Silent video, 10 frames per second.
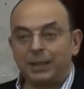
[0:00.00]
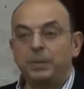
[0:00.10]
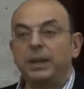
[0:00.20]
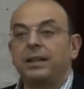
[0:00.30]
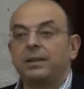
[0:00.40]

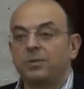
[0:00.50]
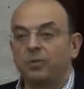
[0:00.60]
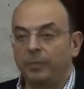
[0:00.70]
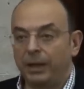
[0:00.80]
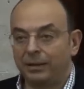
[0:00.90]
experience
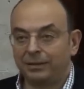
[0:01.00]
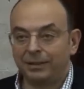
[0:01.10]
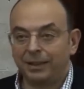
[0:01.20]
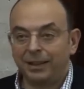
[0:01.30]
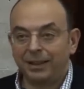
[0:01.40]
for me,
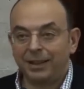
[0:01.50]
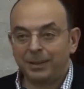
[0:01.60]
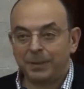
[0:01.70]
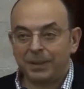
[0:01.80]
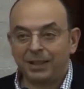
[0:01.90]

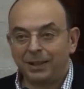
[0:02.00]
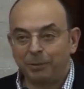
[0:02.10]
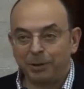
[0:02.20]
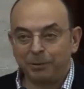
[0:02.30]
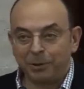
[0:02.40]
especially
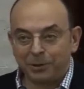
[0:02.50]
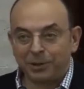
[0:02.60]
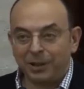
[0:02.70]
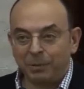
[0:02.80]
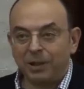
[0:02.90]
when we're
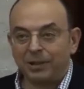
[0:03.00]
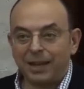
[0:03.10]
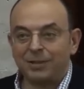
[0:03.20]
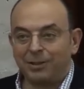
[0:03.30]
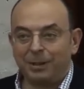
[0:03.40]
talking about
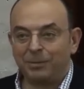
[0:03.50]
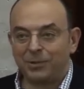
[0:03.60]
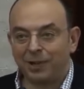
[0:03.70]
ice cream.